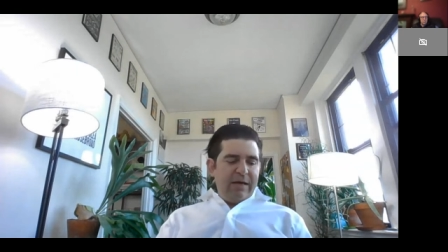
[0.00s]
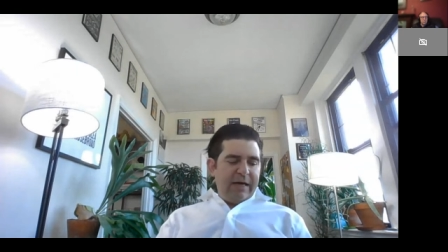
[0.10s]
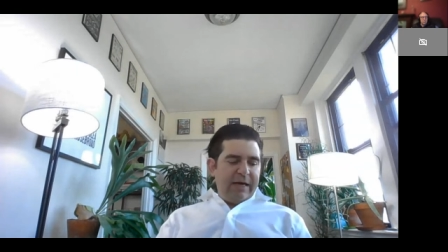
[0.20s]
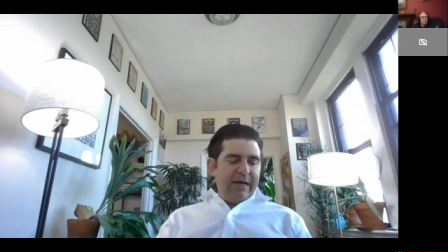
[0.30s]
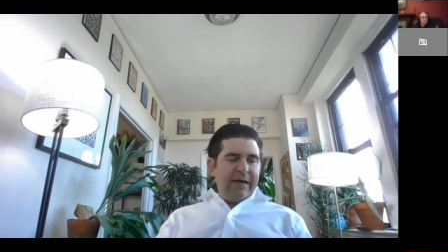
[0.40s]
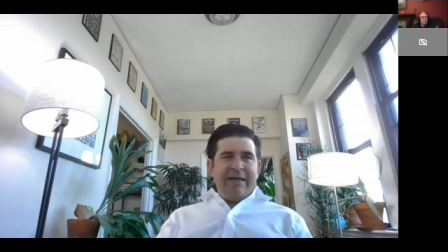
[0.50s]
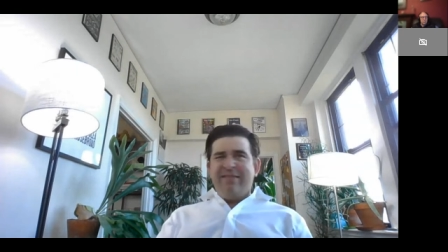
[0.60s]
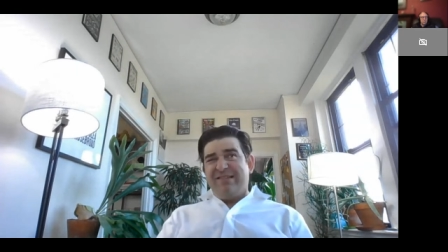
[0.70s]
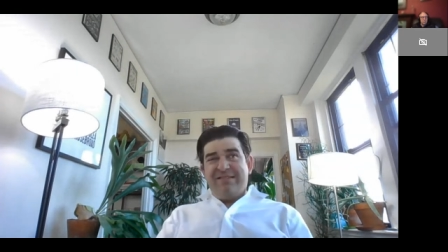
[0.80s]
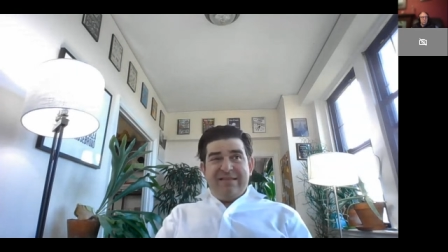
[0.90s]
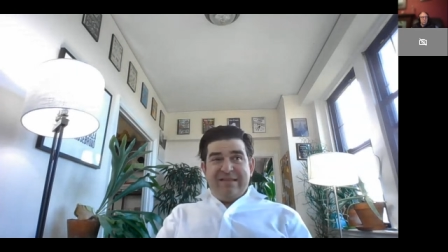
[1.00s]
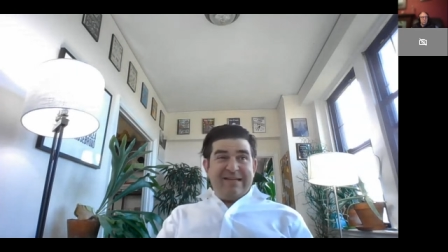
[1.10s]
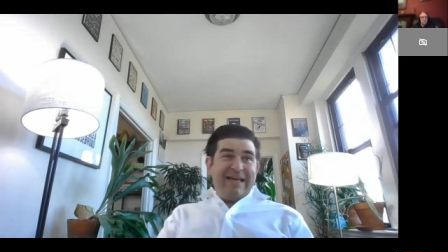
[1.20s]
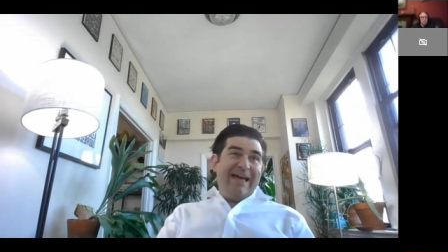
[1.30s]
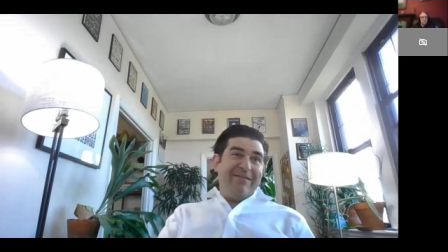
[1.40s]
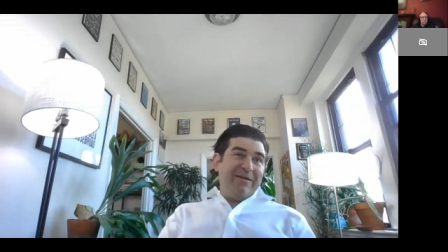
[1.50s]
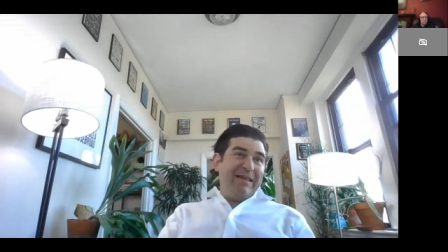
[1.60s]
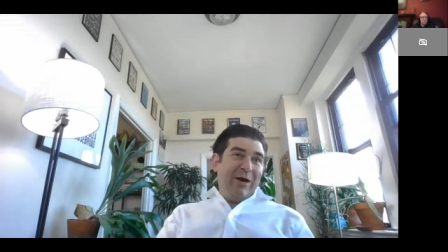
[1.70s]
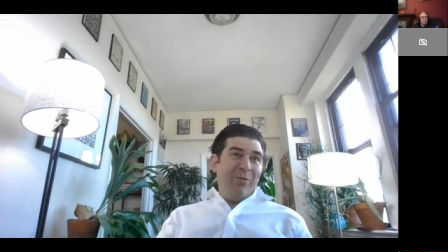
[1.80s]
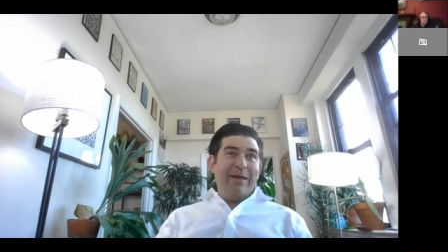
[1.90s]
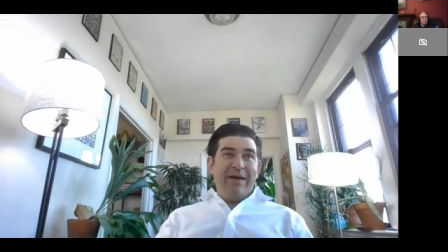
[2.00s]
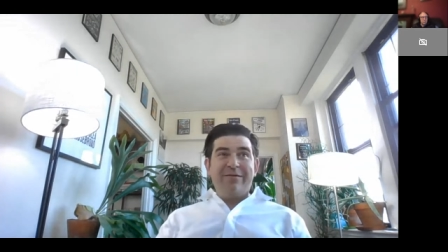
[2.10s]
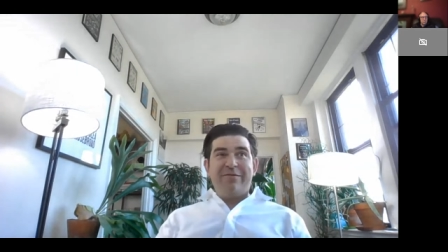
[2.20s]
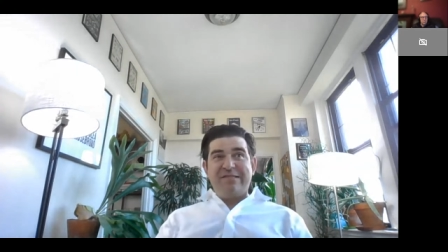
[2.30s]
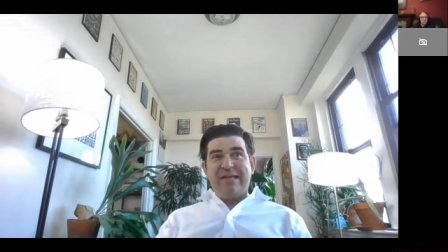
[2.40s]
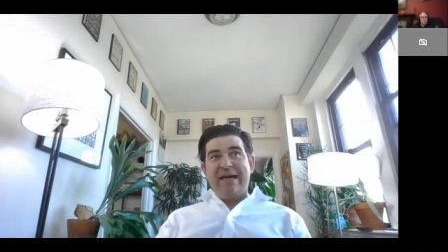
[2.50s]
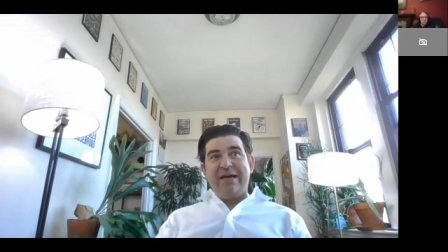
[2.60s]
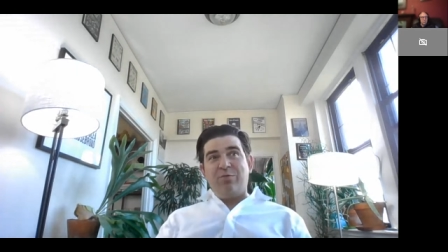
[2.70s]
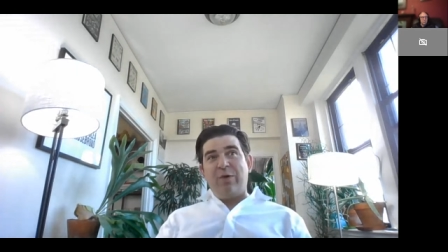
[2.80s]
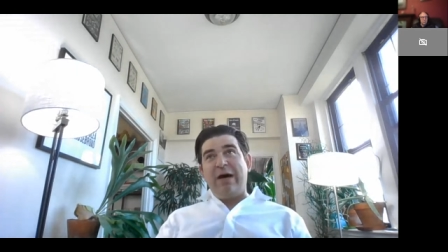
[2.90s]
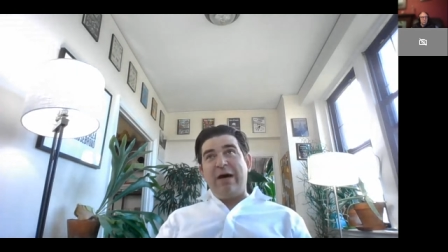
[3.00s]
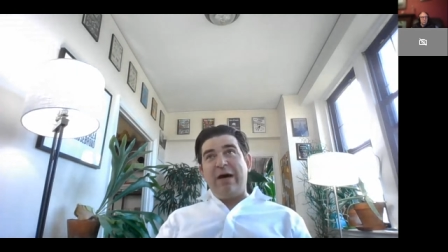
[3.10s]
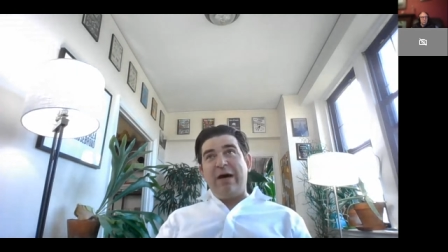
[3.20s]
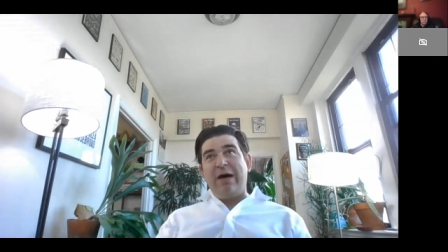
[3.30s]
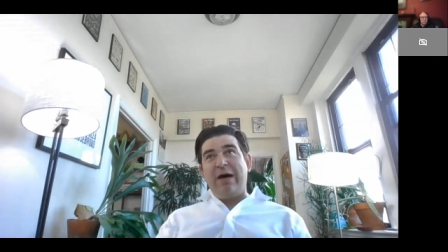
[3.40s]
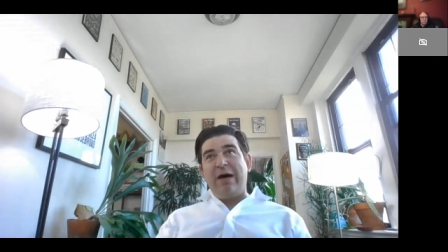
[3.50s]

Uh, and this this again really helped me understand why